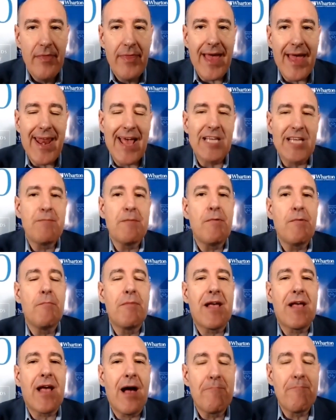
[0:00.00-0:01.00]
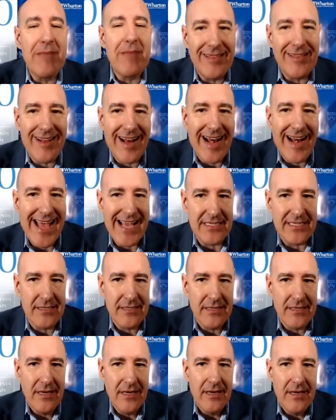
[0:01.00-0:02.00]
that as people become middle
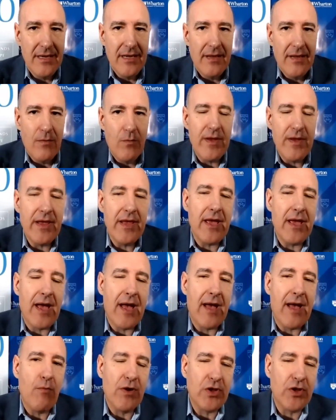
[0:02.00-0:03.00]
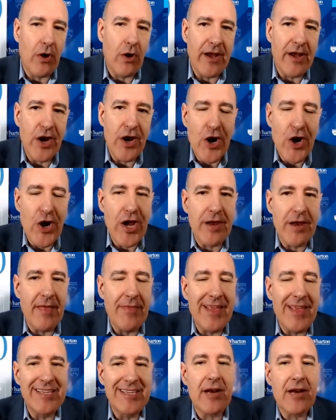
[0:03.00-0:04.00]
class, we uh, were talking earlier
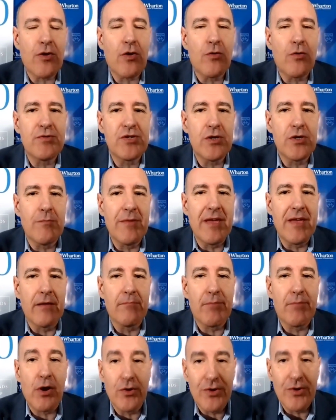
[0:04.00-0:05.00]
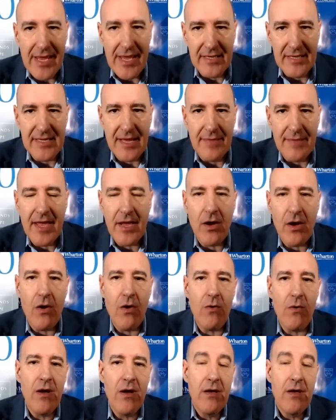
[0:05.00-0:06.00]
that they start consuming proteins and they
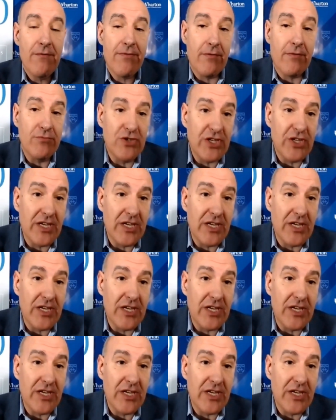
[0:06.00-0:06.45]
go from